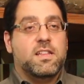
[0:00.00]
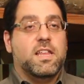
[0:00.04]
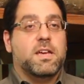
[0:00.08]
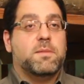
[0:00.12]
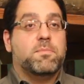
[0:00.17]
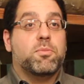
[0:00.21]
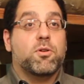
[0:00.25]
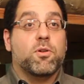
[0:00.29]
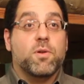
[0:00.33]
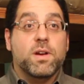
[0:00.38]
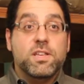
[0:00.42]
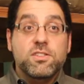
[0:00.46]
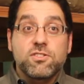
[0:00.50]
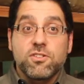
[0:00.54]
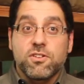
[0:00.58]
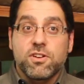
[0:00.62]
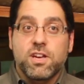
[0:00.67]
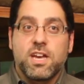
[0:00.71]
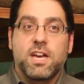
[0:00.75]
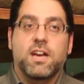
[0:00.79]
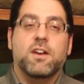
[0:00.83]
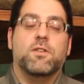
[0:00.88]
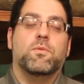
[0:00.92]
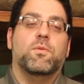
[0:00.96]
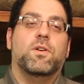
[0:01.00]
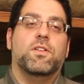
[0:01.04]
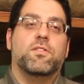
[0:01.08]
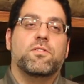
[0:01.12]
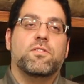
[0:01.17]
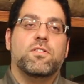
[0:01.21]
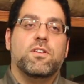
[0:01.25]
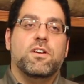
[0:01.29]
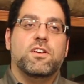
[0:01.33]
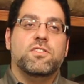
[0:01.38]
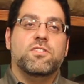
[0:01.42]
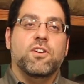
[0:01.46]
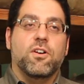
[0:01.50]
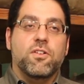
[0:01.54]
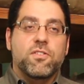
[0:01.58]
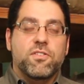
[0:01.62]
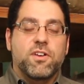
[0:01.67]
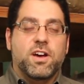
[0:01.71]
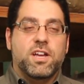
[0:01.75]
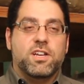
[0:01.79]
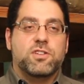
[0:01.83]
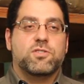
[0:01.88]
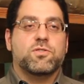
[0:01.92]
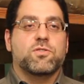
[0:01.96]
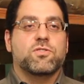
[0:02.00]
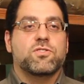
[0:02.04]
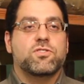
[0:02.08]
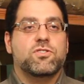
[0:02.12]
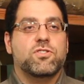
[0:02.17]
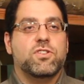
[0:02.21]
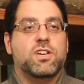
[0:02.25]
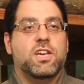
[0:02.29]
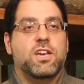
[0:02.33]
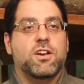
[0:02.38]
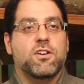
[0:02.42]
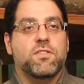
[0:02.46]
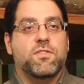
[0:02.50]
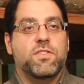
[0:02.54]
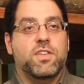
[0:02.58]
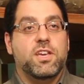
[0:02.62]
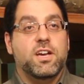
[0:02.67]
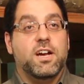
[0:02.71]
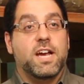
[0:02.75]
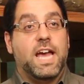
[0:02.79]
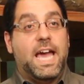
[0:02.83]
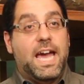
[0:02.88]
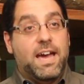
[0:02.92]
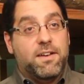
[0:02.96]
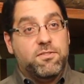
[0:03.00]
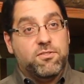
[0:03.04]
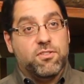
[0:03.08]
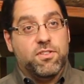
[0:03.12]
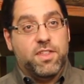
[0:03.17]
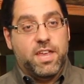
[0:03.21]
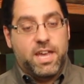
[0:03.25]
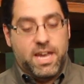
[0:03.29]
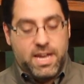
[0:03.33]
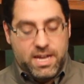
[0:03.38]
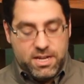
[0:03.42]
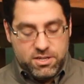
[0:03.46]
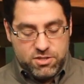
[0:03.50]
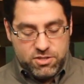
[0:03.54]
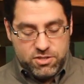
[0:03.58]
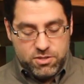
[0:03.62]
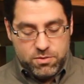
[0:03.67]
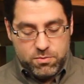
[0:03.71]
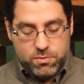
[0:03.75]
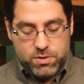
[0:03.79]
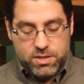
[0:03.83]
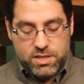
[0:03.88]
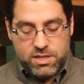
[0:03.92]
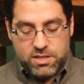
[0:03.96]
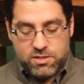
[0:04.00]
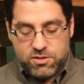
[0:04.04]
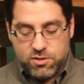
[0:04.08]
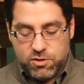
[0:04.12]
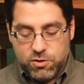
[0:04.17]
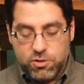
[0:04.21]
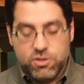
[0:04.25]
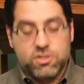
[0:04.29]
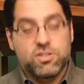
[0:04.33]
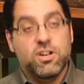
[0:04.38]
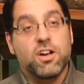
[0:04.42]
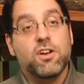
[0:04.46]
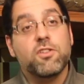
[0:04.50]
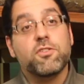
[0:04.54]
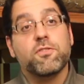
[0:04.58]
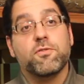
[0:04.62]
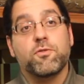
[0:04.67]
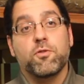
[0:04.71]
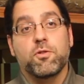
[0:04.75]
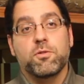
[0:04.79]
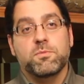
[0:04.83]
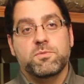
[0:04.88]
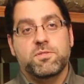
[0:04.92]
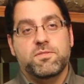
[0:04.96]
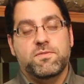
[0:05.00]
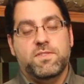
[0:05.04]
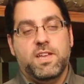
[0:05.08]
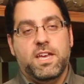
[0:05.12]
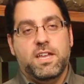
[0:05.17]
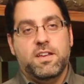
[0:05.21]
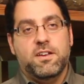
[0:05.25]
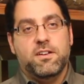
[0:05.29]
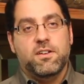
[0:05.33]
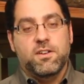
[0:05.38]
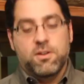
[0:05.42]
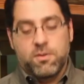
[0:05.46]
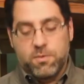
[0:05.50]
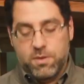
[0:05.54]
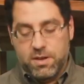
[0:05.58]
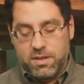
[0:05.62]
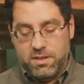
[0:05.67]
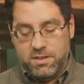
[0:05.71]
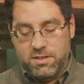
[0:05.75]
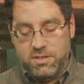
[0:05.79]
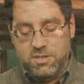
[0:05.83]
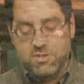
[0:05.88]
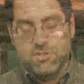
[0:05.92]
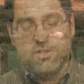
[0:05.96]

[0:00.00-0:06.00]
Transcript: like parental care, whether adult dinosaurs took care of the young after they hatched, we need to look to other forms of data rather